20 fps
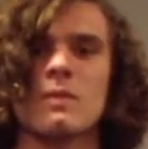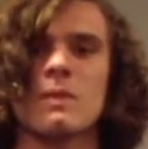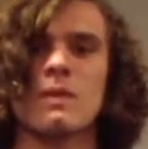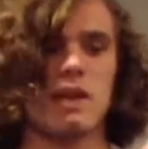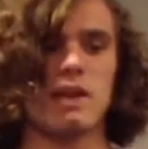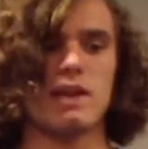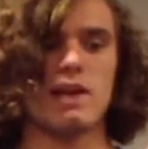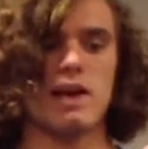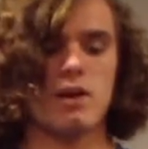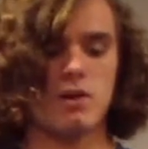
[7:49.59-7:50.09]

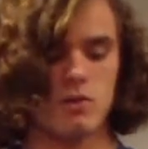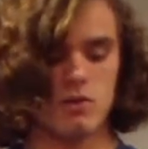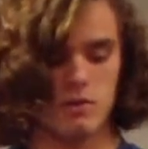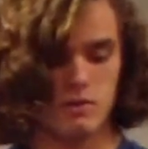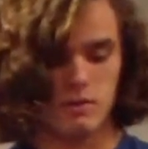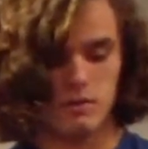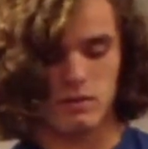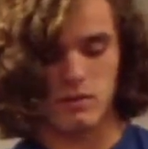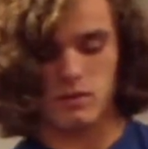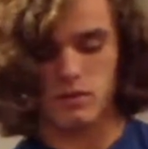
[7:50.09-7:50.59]
And now,
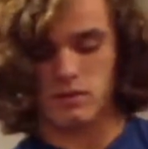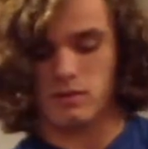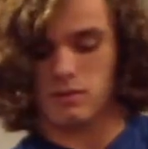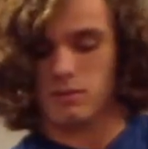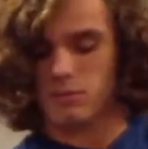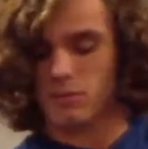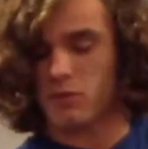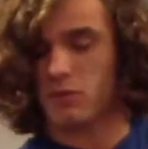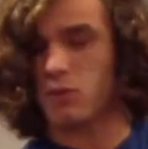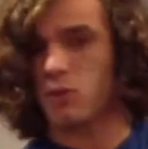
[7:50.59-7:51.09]

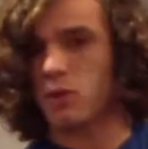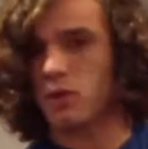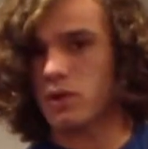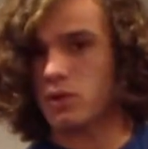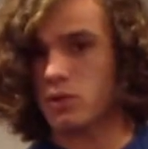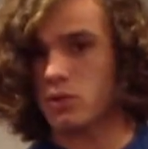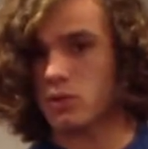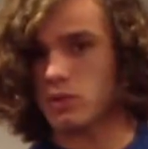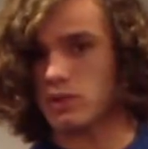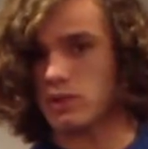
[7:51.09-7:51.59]
before
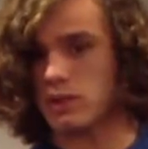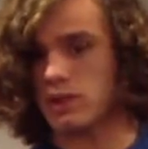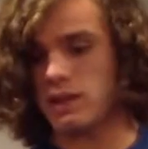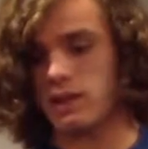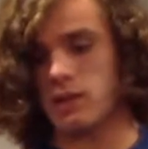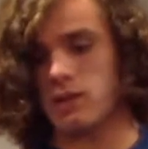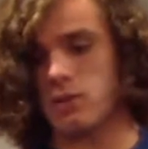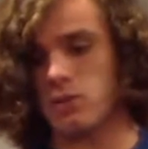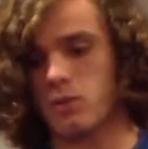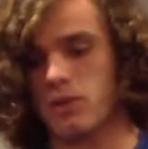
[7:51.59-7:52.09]
you were
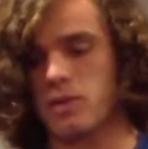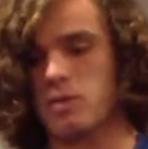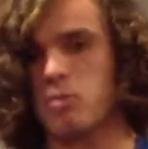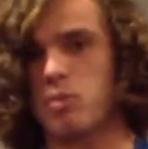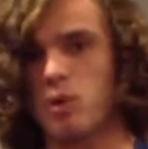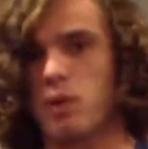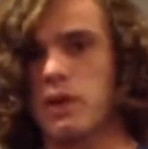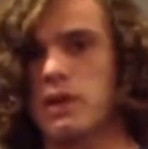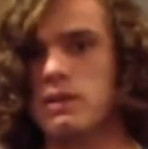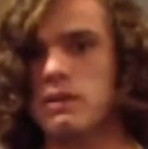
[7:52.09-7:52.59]
leading with the
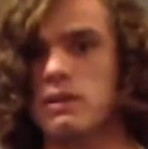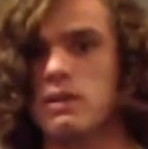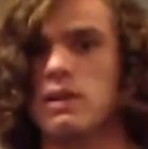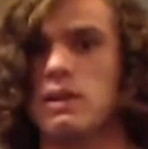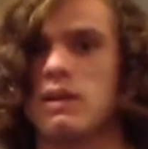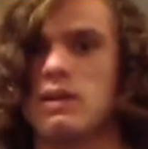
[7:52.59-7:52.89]
point